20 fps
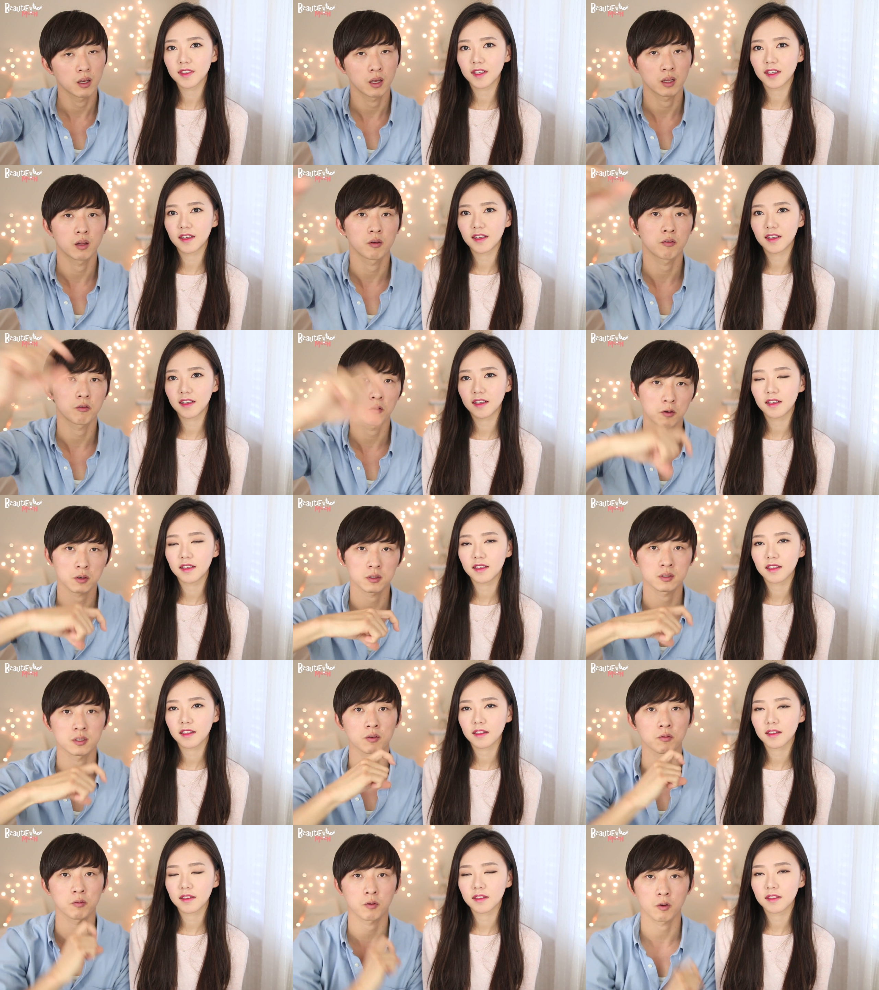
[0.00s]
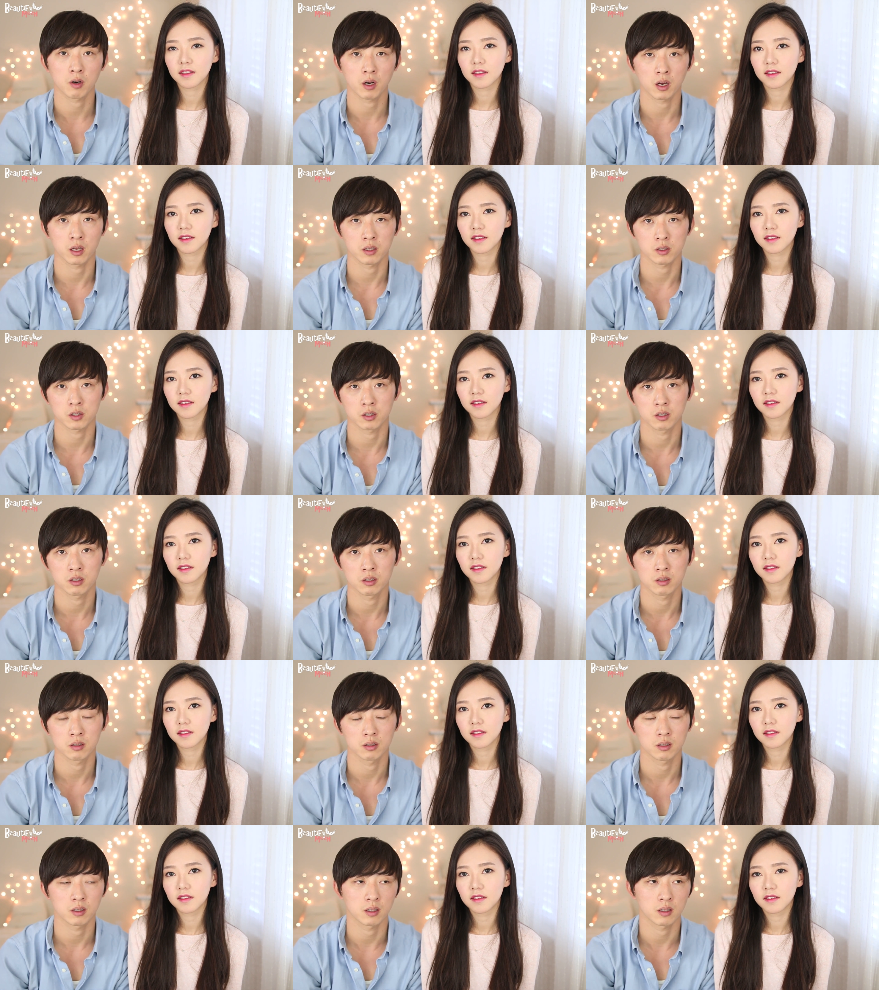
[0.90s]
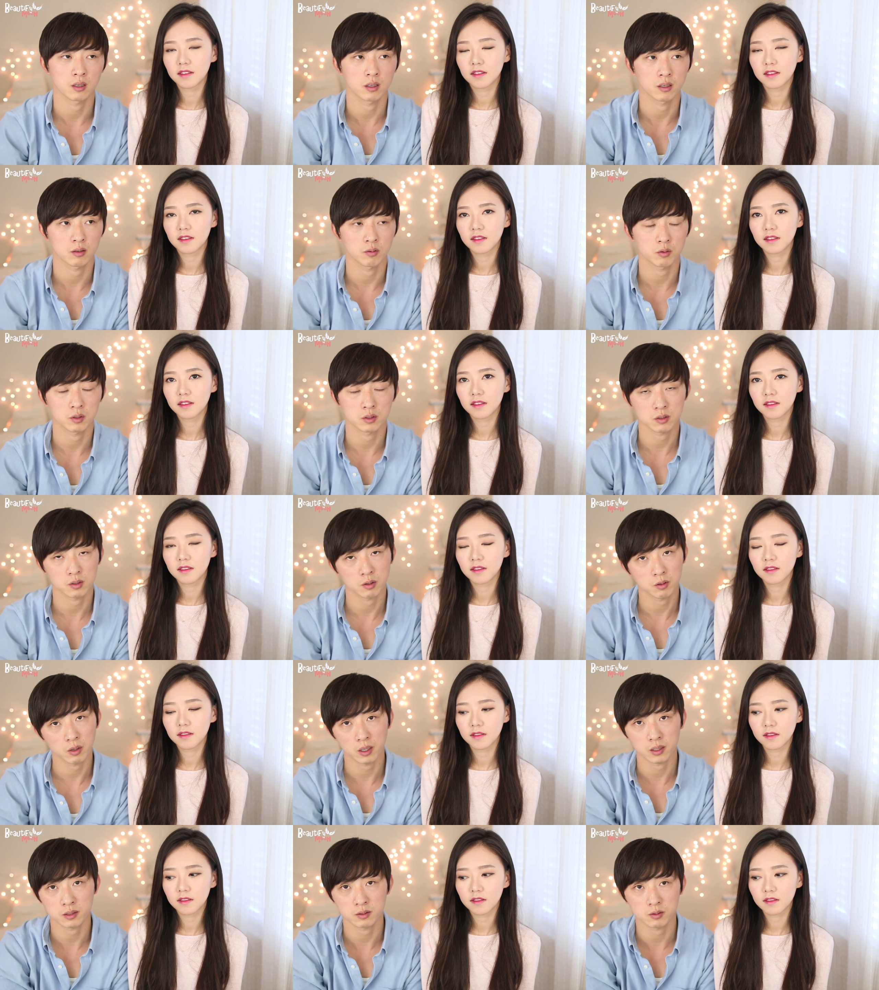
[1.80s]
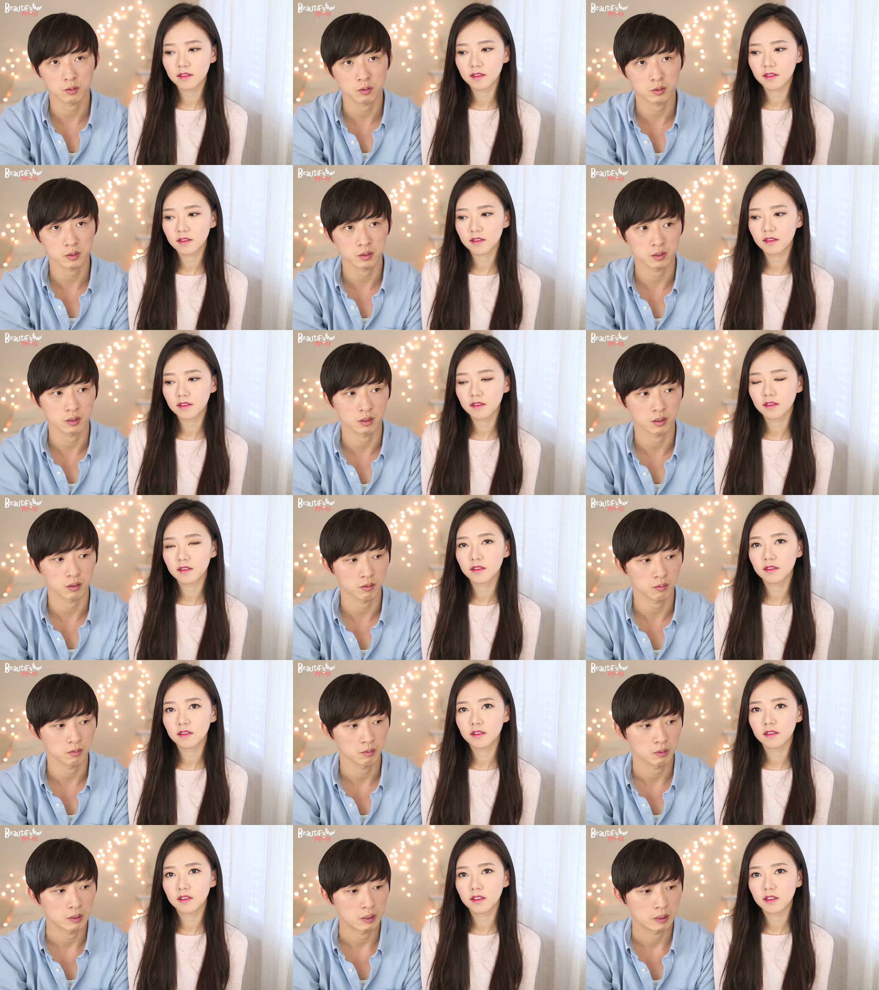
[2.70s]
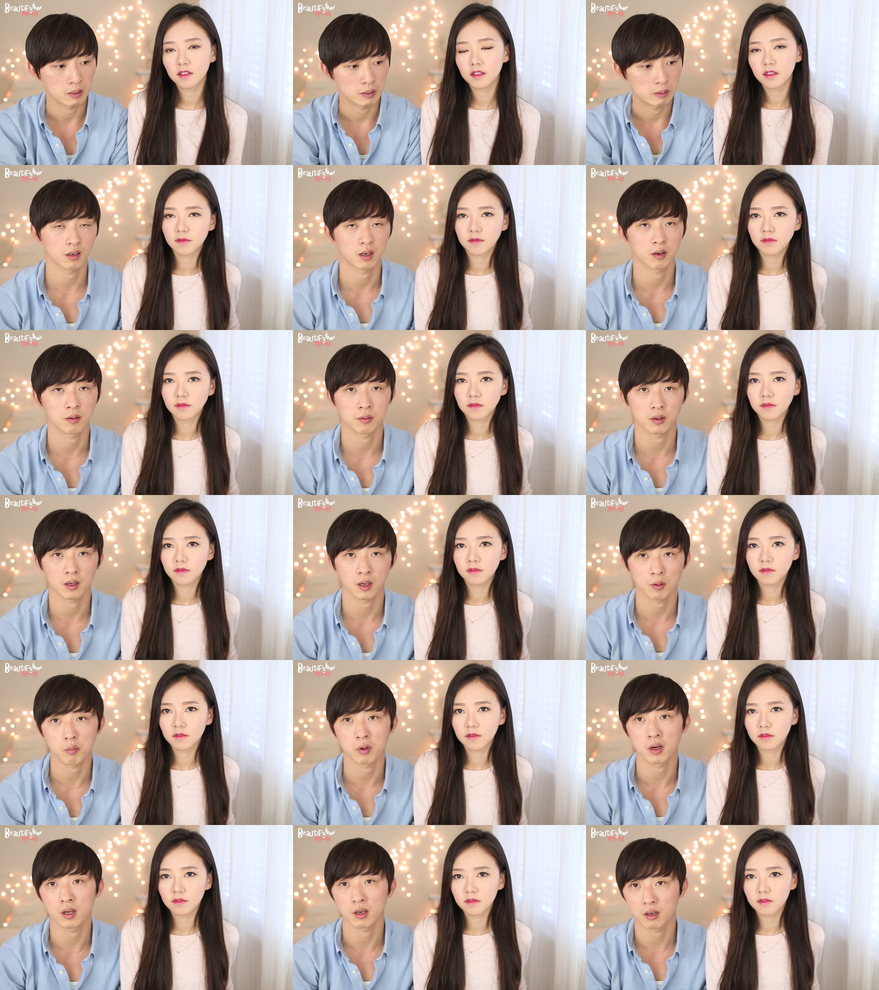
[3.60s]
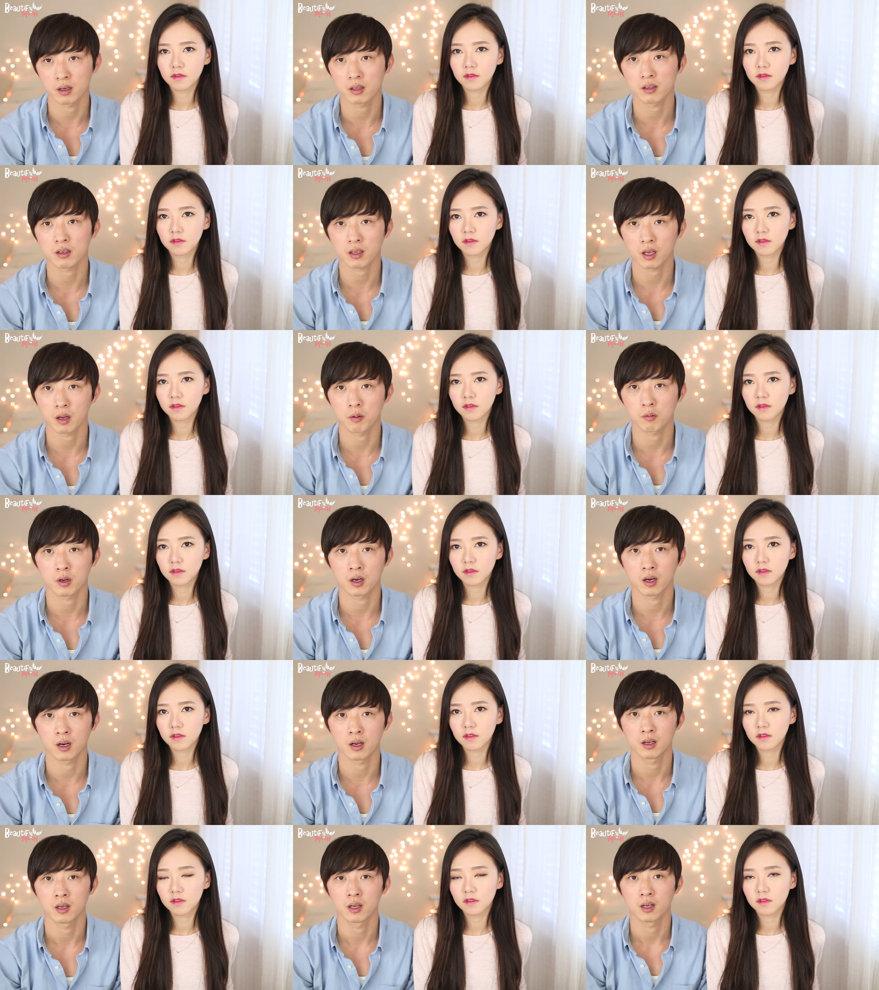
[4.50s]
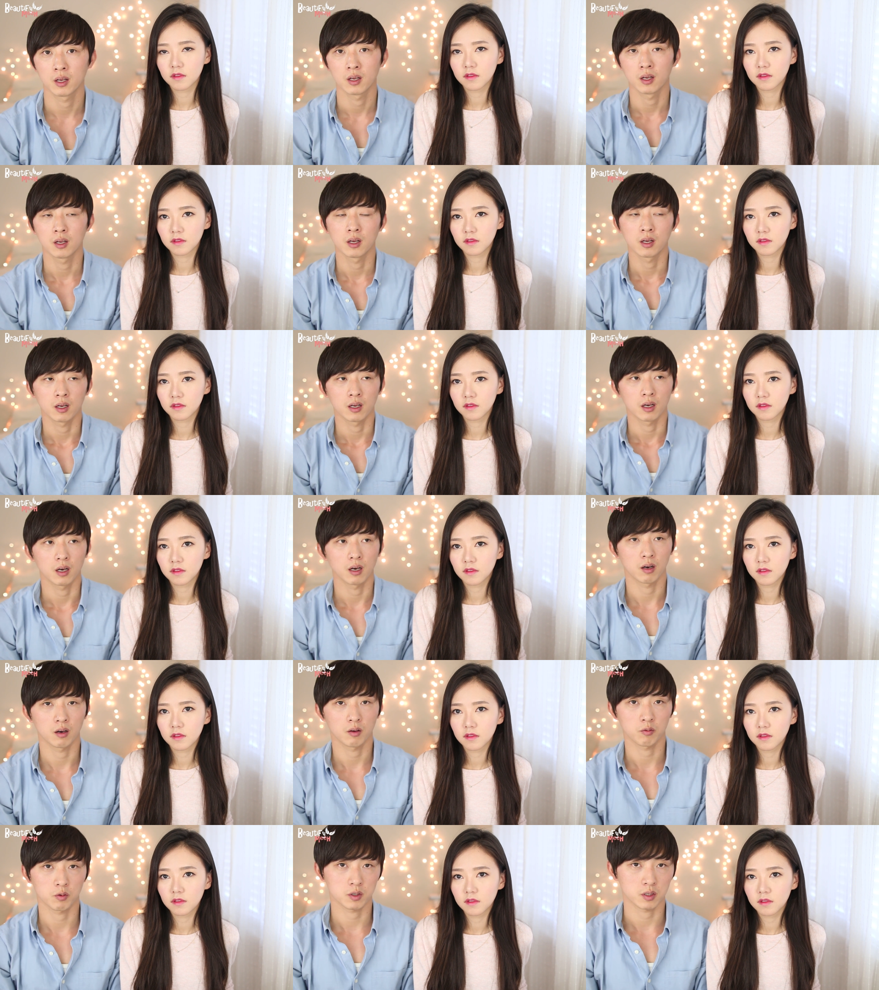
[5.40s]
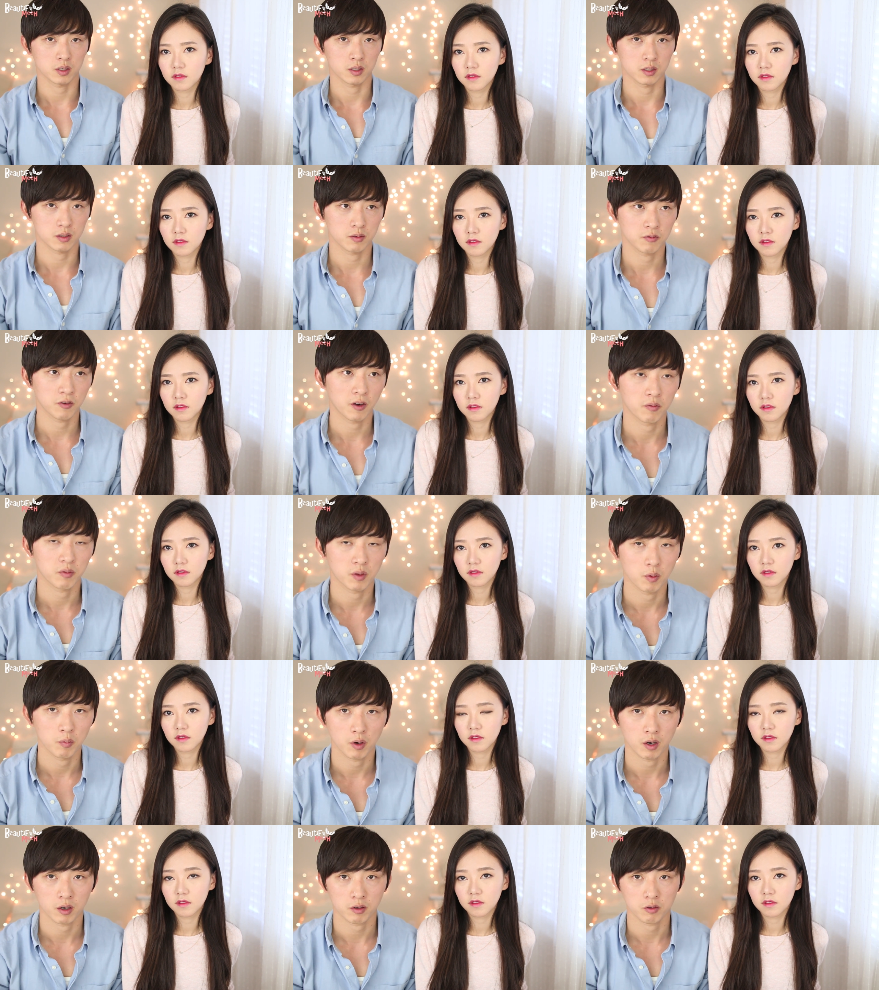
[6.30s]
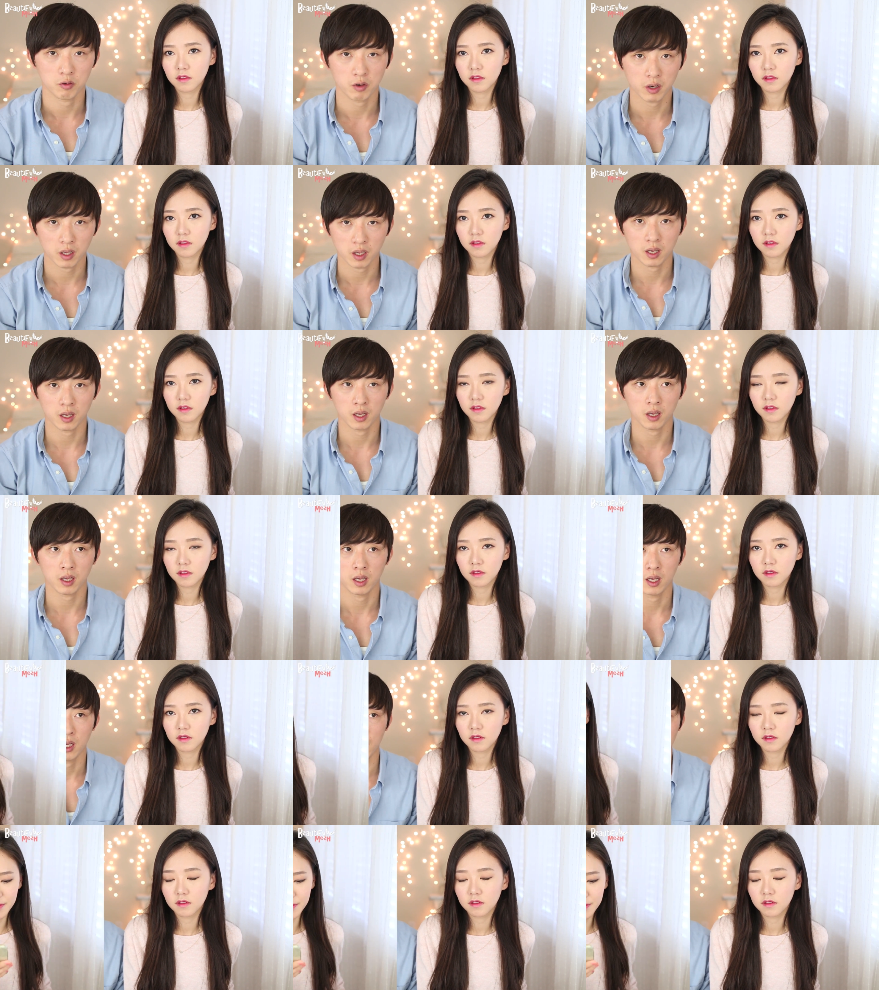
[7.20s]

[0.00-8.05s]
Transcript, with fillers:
Speaker 1: Yeah. and then focusing for Angel, and then it was so hassle. So um, I bought another camera, uh, which is 5D Mark III.